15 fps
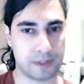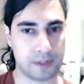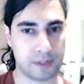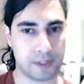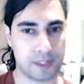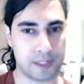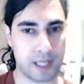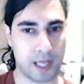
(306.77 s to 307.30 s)

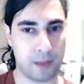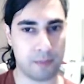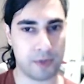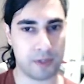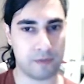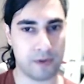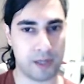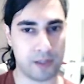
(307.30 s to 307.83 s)
The
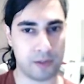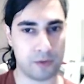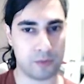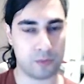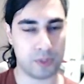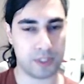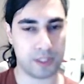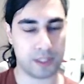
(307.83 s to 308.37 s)
sample value
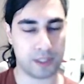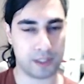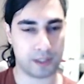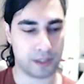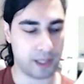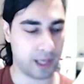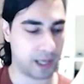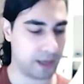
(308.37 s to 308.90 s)
we can
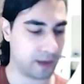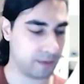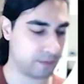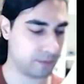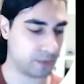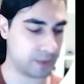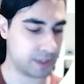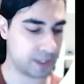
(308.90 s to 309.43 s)
have,
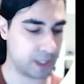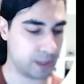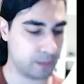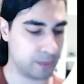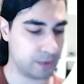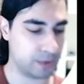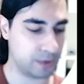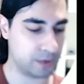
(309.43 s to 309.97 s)
for
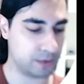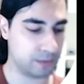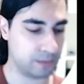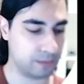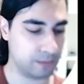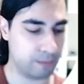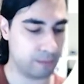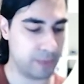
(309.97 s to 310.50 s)
example,
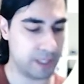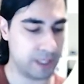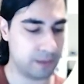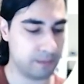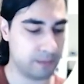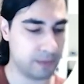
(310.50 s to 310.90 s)
beam.